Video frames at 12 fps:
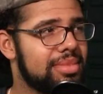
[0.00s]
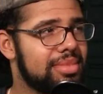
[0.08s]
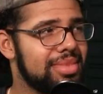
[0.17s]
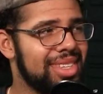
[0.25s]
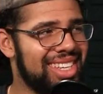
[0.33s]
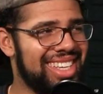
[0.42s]

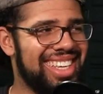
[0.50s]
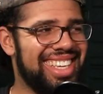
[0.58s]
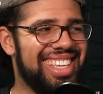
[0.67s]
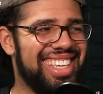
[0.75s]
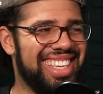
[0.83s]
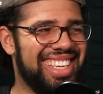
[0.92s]
This
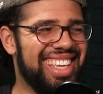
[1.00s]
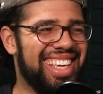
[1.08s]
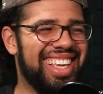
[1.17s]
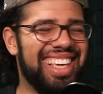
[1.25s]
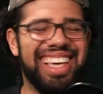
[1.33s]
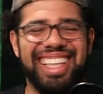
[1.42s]

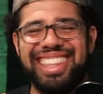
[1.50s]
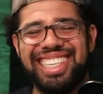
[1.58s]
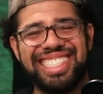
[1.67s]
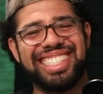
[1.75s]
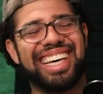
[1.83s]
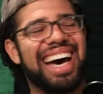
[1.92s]

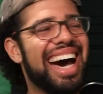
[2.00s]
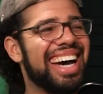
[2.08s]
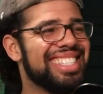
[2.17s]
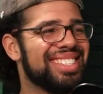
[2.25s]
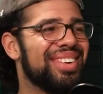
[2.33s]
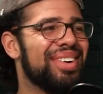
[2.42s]
is the
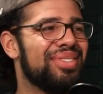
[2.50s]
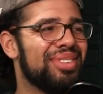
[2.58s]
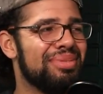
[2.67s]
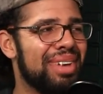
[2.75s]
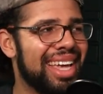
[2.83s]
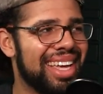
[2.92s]
eye squint for
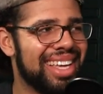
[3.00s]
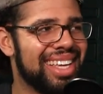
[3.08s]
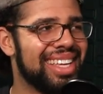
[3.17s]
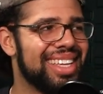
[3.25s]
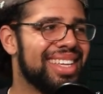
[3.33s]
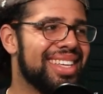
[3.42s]
me.
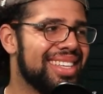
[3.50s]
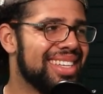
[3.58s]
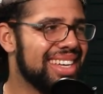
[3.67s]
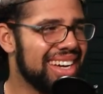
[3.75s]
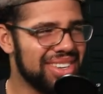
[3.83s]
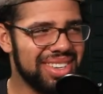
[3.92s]

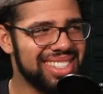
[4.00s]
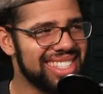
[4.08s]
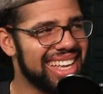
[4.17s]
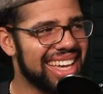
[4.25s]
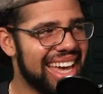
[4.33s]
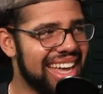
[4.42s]
I don't know. It's
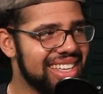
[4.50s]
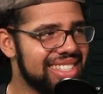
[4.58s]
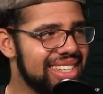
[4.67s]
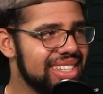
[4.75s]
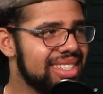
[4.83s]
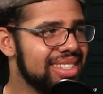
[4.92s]
like an
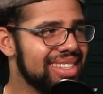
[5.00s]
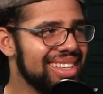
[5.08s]
eighty-six.